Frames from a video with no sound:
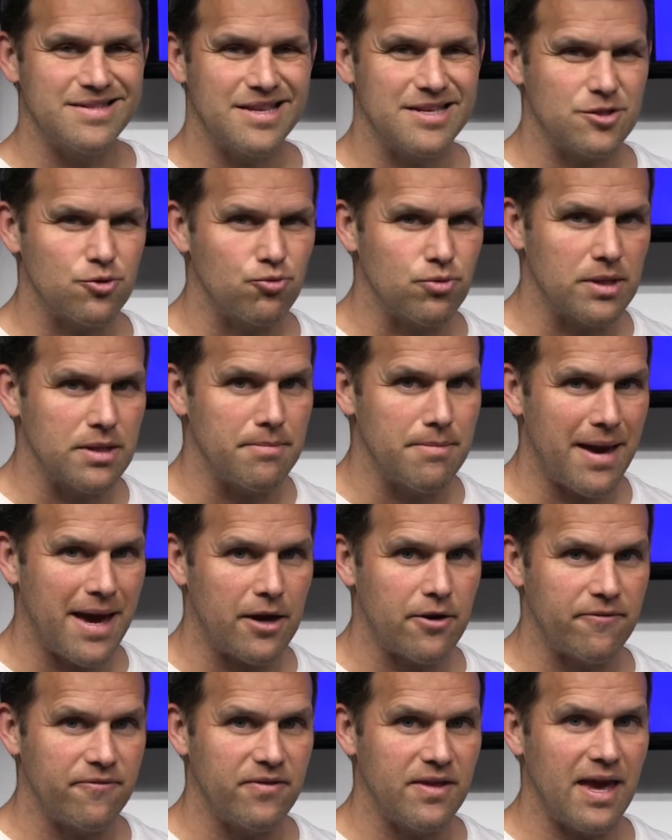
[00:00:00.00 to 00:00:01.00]
doesn't really
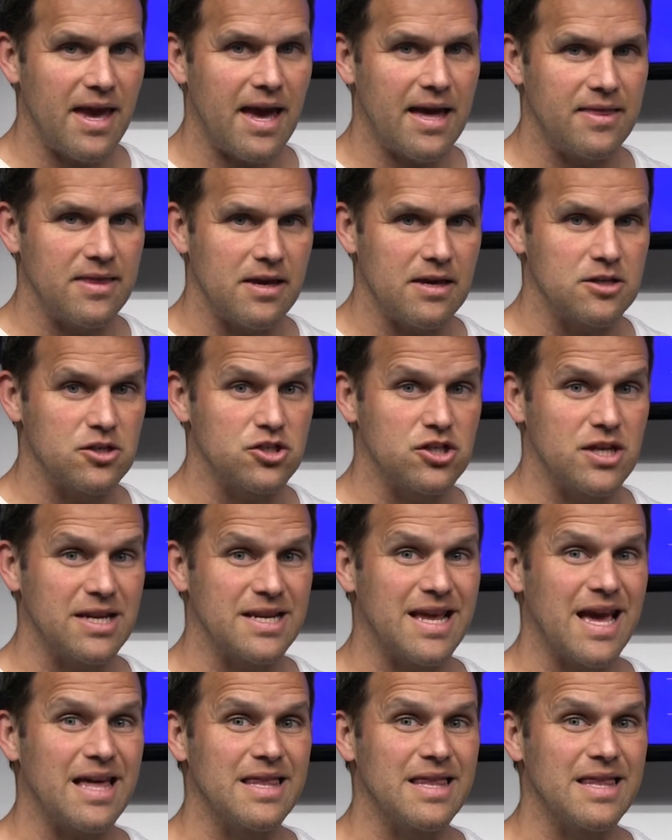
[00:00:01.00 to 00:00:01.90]
matter if they had the understanding